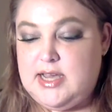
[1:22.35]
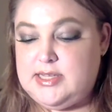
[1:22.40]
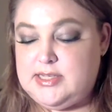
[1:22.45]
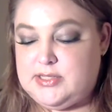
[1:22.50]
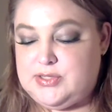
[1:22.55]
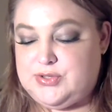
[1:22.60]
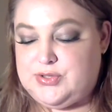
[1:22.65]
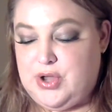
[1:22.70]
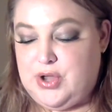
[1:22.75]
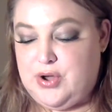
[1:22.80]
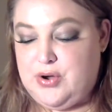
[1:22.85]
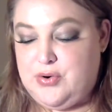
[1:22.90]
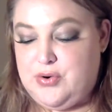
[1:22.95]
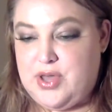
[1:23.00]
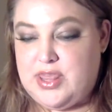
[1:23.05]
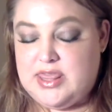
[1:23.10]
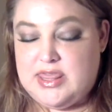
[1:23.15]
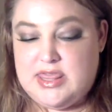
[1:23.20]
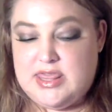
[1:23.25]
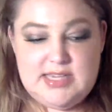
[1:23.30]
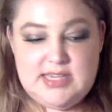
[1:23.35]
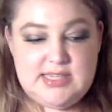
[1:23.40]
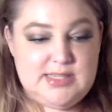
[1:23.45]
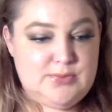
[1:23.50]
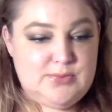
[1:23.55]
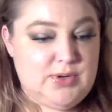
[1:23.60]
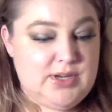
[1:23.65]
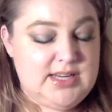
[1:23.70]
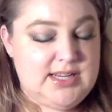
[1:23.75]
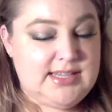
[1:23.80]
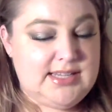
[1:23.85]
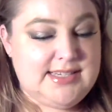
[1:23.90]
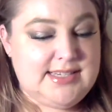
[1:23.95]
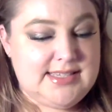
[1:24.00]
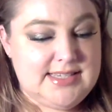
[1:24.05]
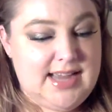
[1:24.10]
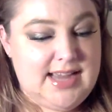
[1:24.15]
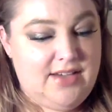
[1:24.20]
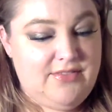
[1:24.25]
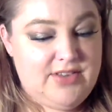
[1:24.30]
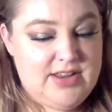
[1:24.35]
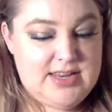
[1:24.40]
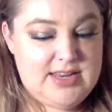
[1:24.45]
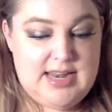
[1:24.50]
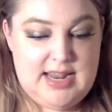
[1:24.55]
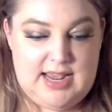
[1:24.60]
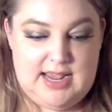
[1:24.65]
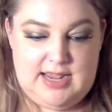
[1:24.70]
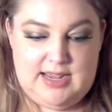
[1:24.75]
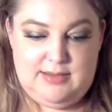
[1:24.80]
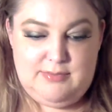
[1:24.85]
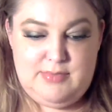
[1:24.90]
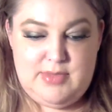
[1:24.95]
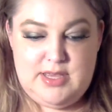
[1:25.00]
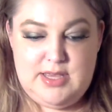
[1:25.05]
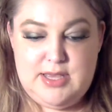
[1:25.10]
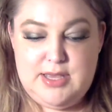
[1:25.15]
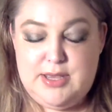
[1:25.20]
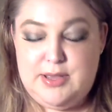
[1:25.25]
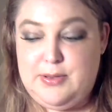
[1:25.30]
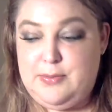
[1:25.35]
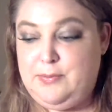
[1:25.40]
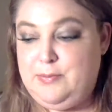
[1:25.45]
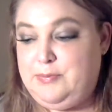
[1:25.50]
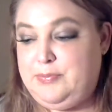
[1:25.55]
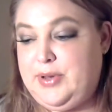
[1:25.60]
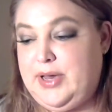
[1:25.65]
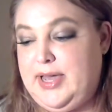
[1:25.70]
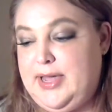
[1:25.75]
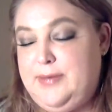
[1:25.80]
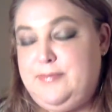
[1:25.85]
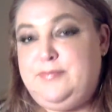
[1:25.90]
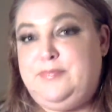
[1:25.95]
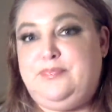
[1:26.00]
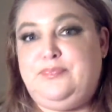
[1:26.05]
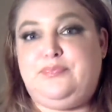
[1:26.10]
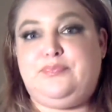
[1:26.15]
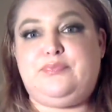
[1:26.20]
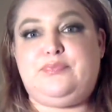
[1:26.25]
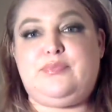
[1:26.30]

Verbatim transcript: So this one, it doesn't have a name, but